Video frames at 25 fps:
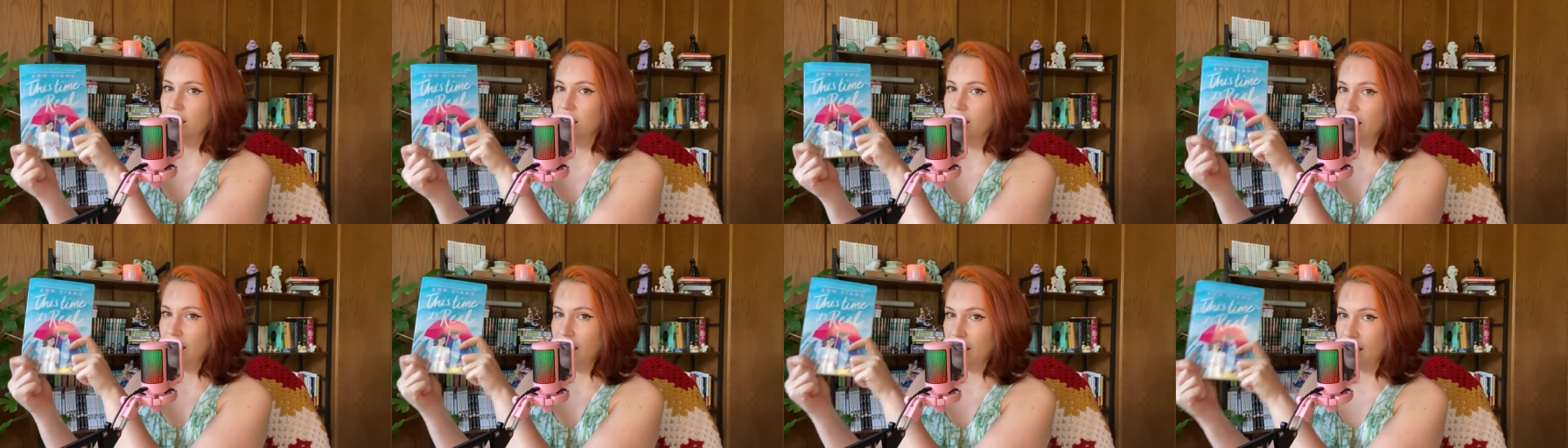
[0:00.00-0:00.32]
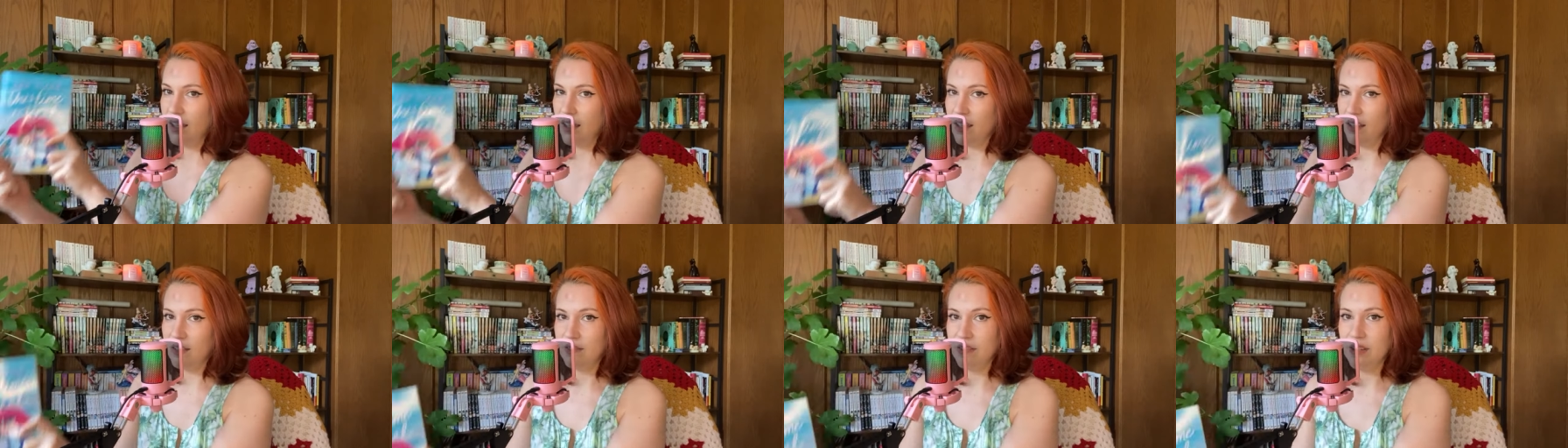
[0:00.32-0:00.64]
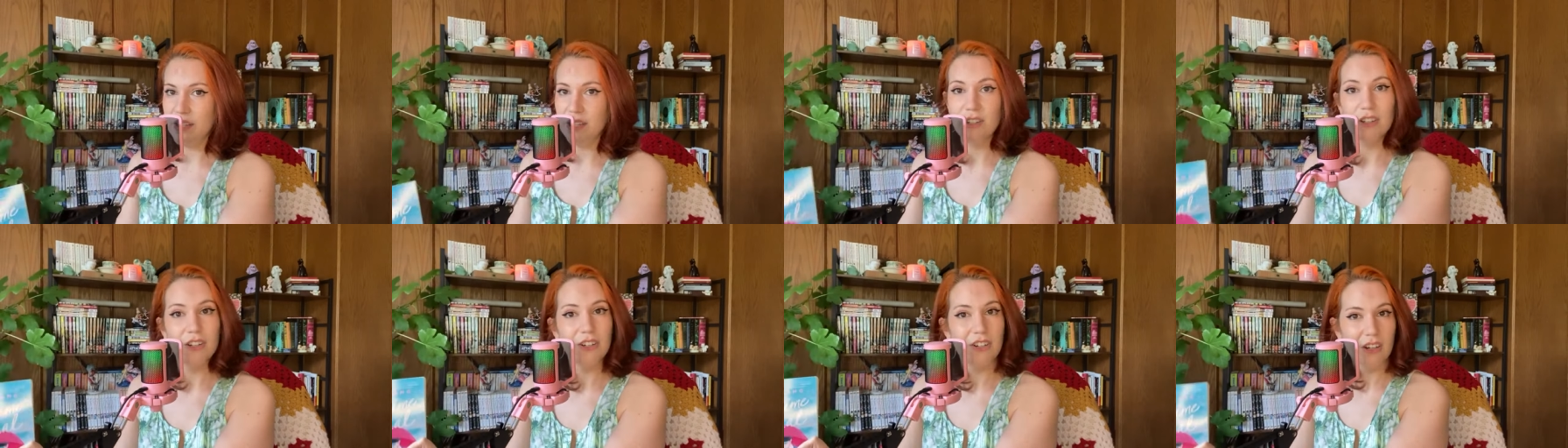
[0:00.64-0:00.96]

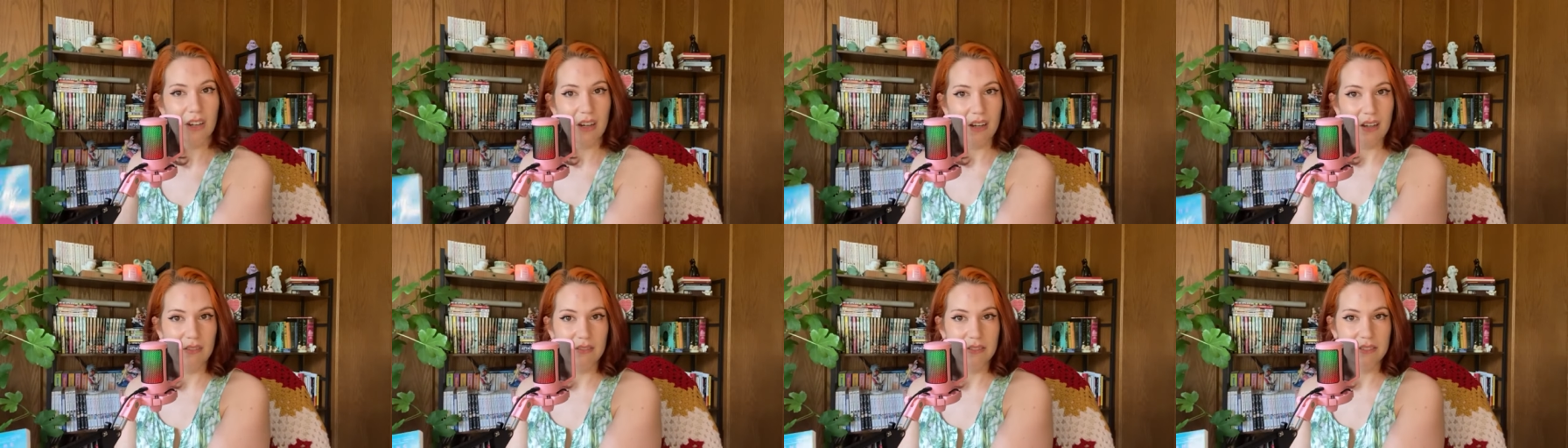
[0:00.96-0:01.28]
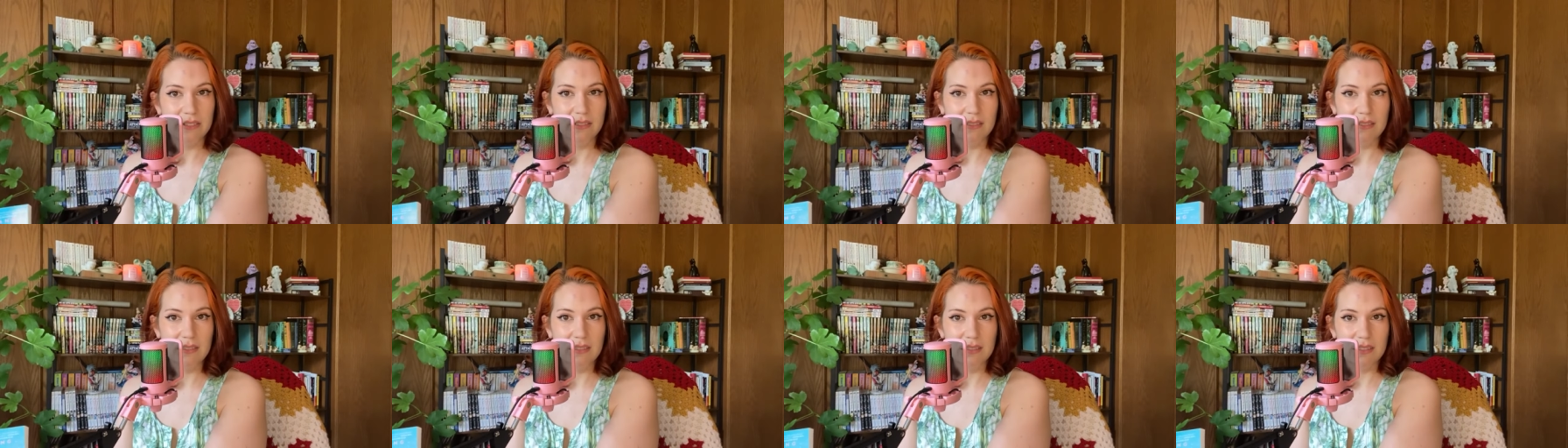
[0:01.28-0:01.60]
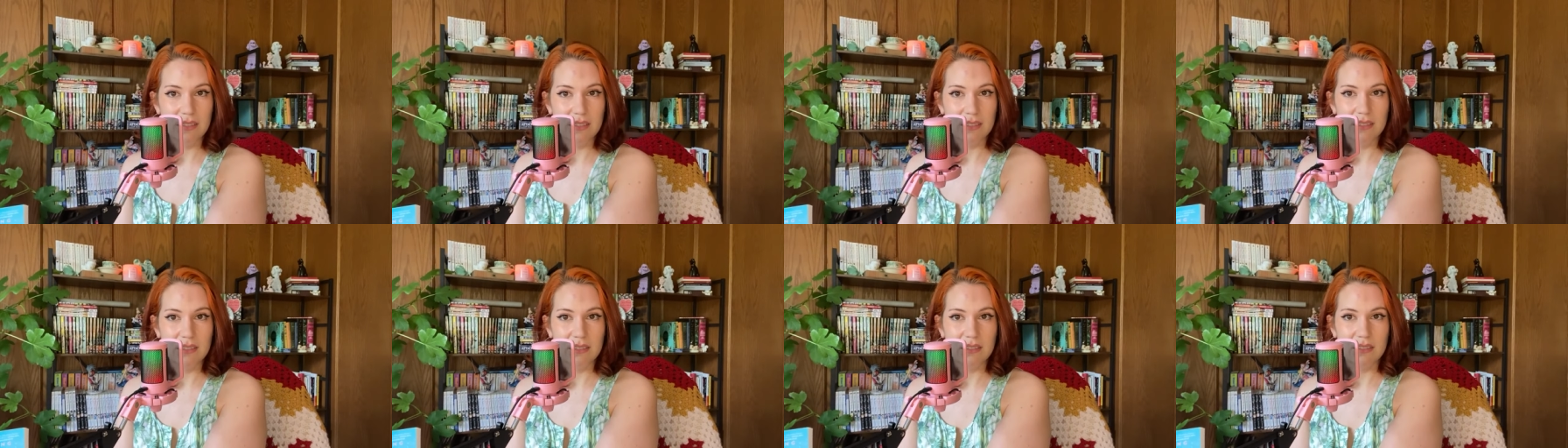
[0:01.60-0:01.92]
heavier
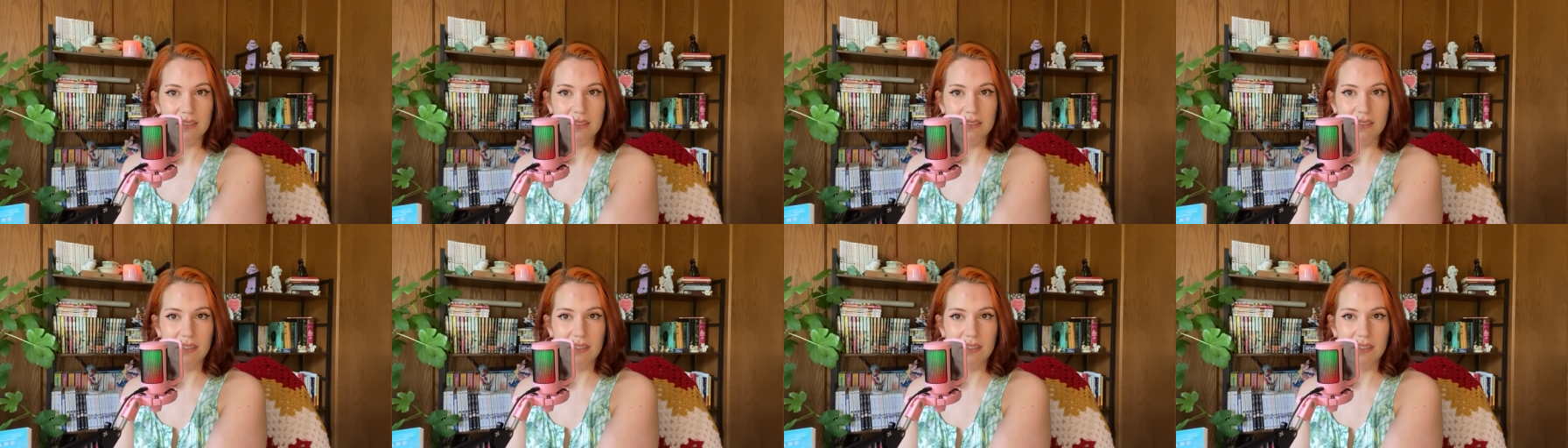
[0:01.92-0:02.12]
novels.